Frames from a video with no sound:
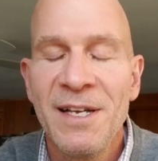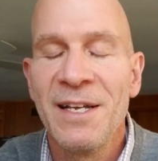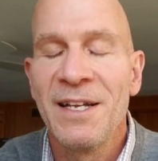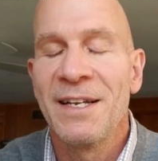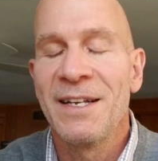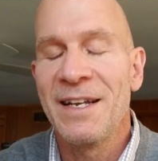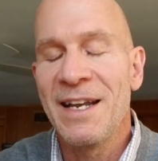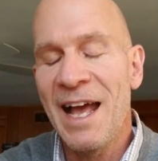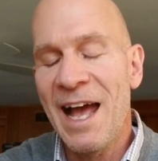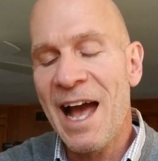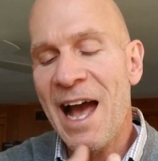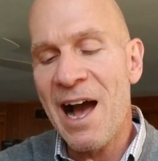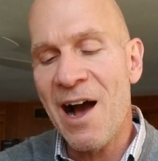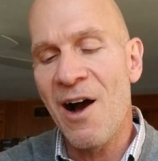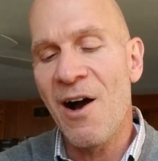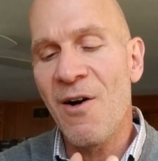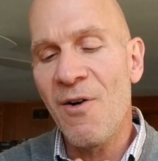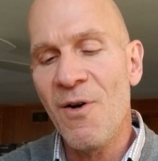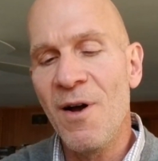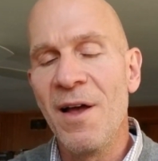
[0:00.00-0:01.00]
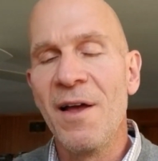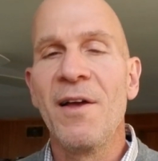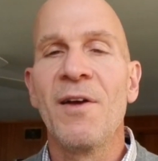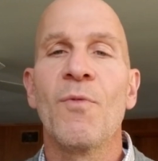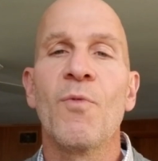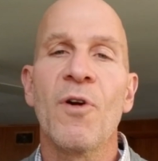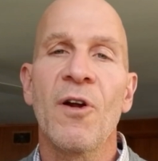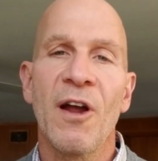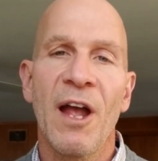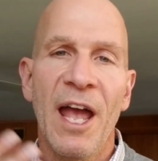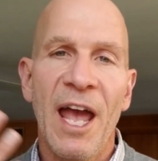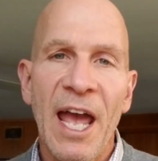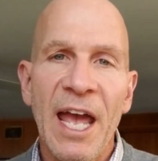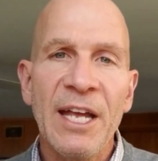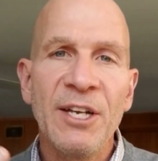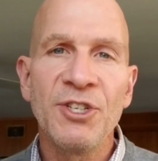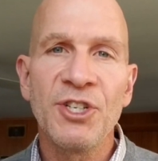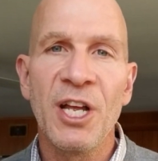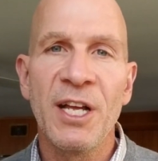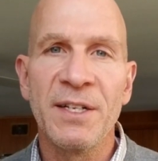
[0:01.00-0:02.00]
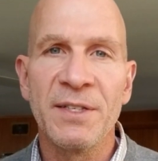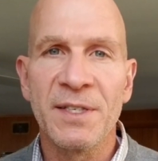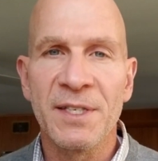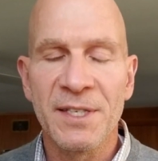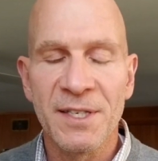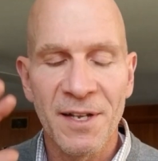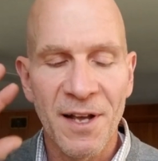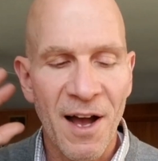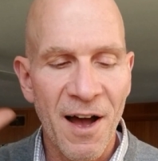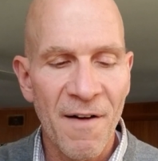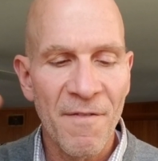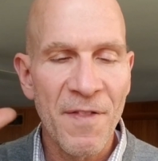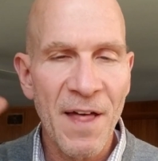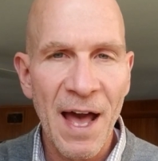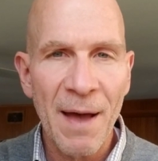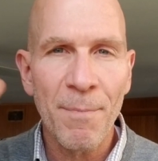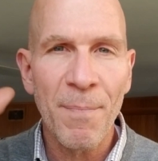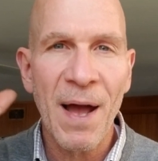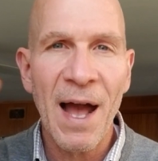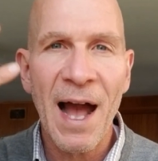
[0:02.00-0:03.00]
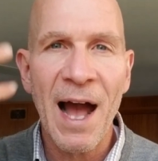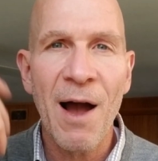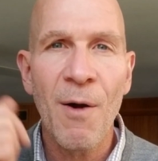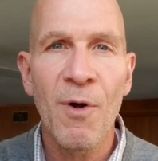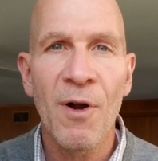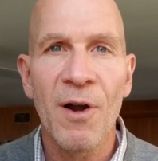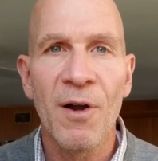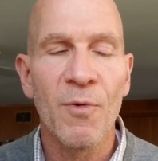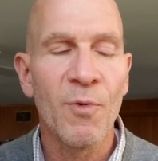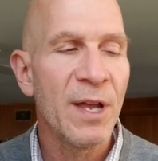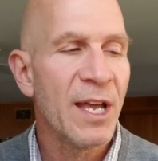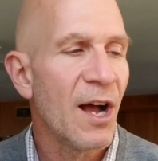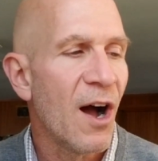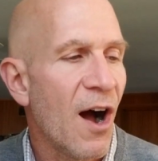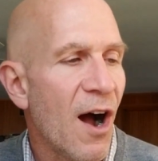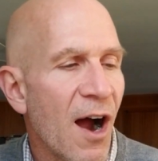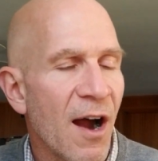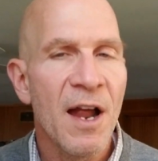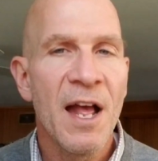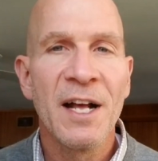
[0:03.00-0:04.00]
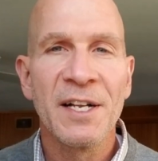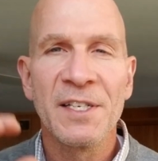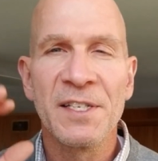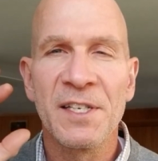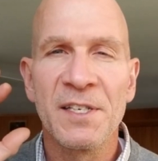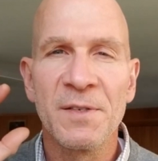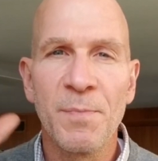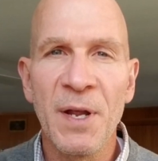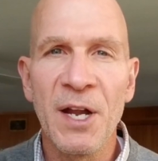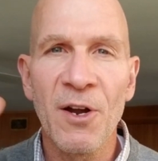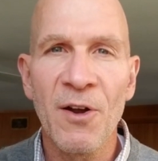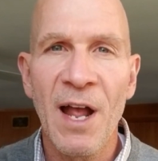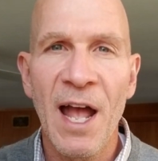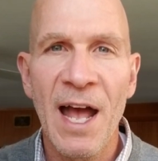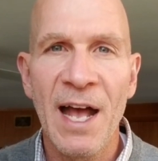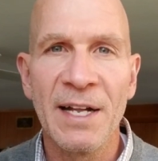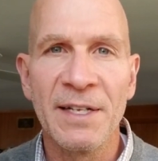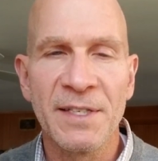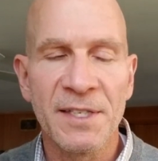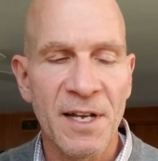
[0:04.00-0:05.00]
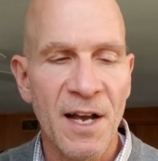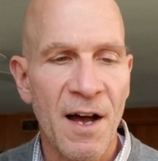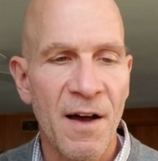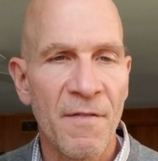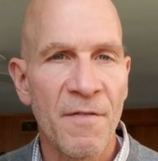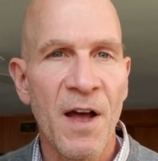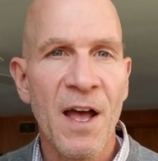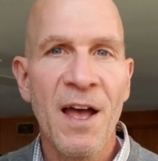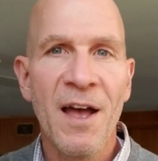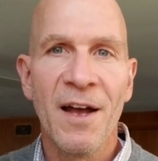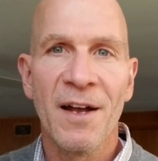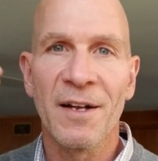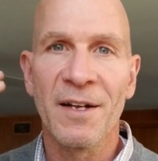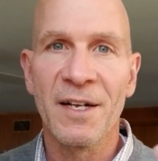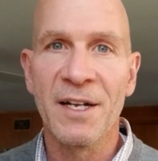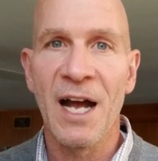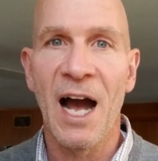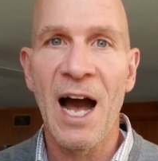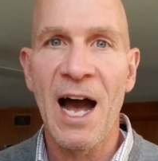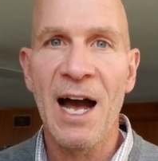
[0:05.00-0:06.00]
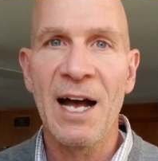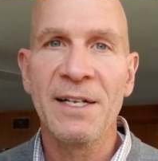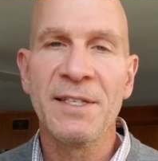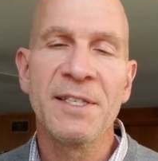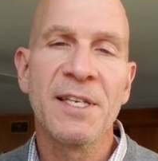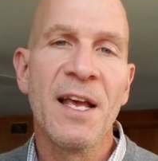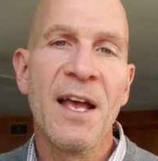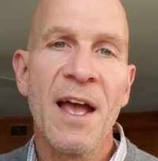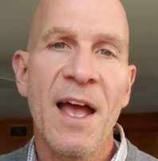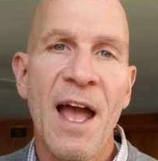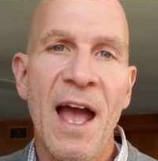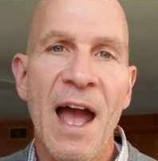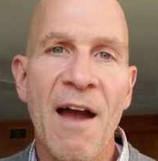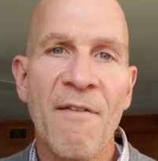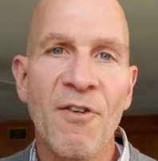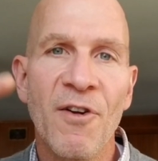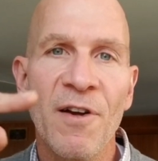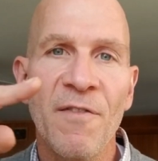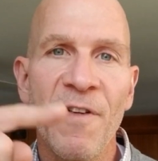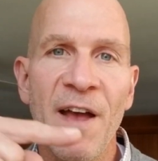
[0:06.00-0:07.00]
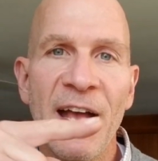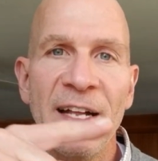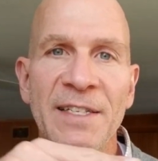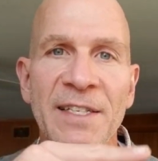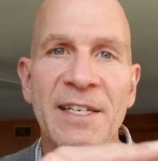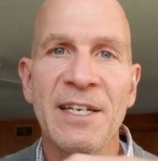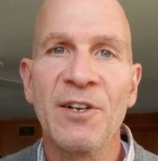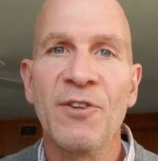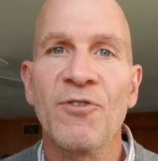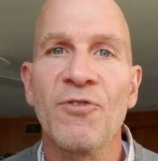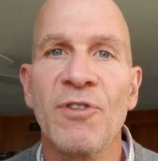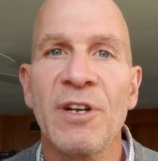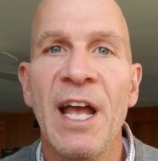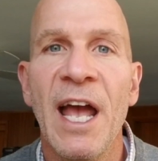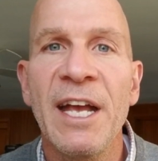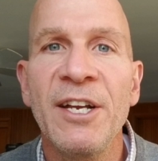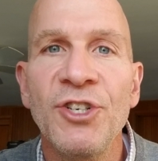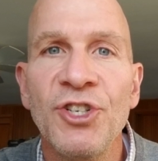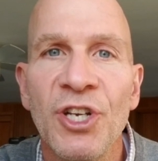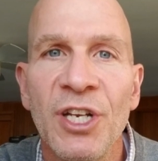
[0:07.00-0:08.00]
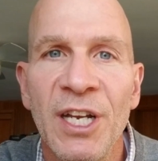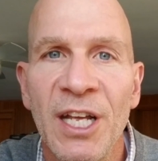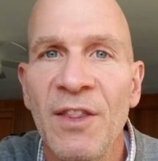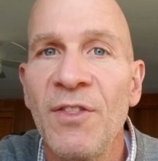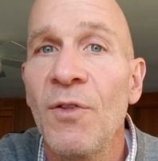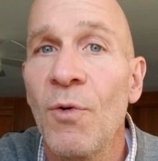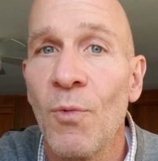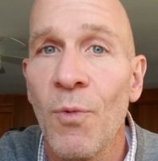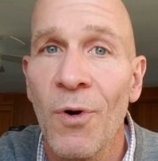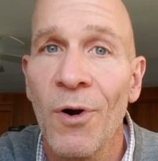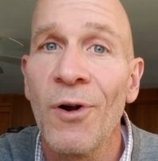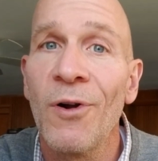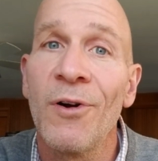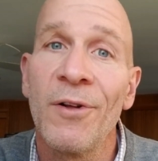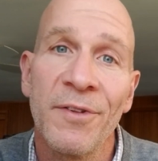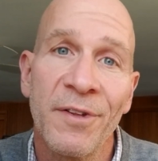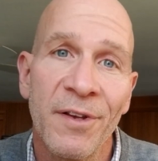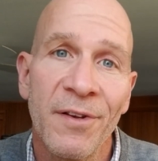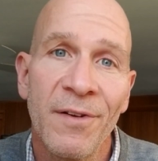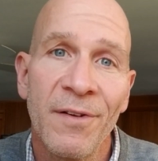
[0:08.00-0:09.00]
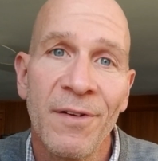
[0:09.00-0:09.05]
Now, we're agents of that power. We are spearheads of God's ever-advancing creation in the world.